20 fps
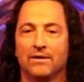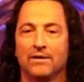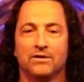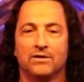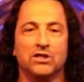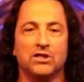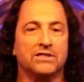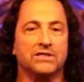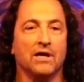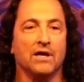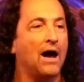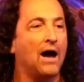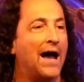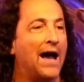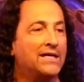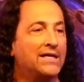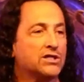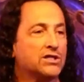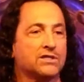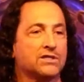Just,
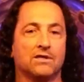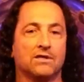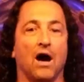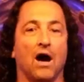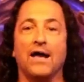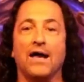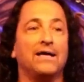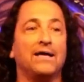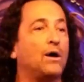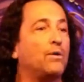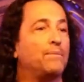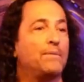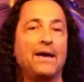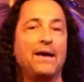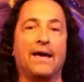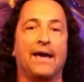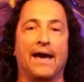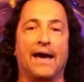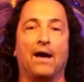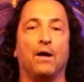I just, God help,
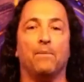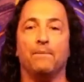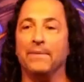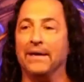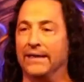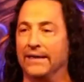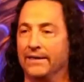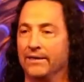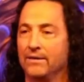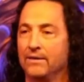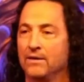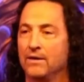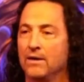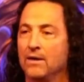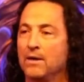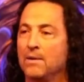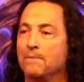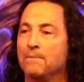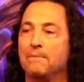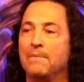help me.
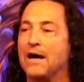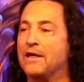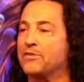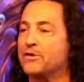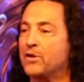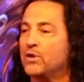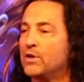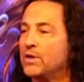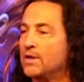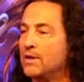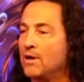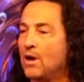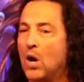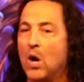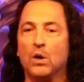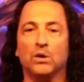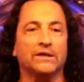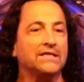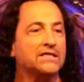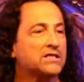Mother,
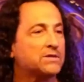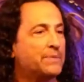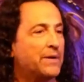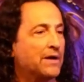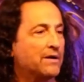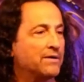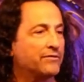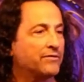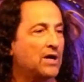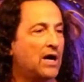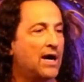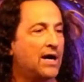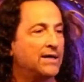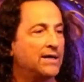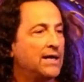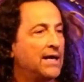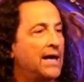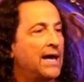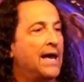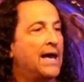Holy Spirit of God,
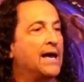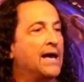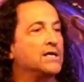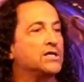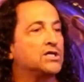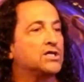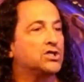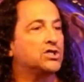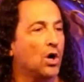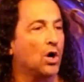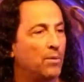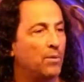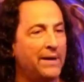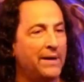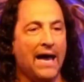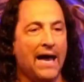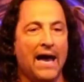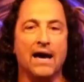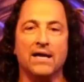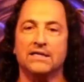show
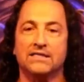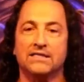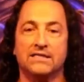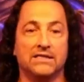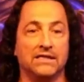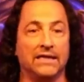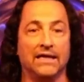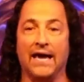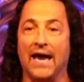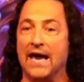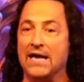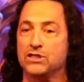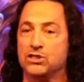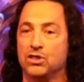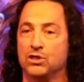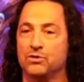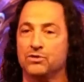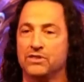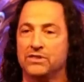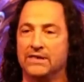me how to see as
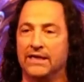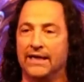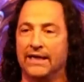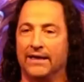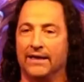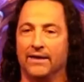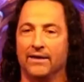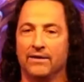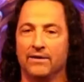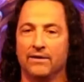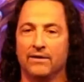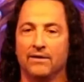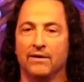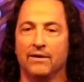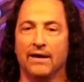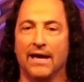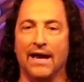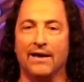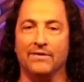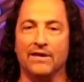you see.
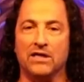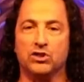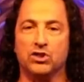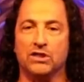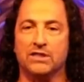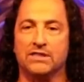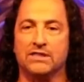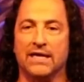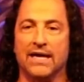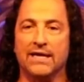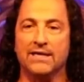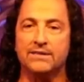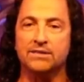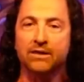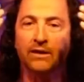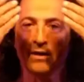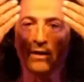And then she says,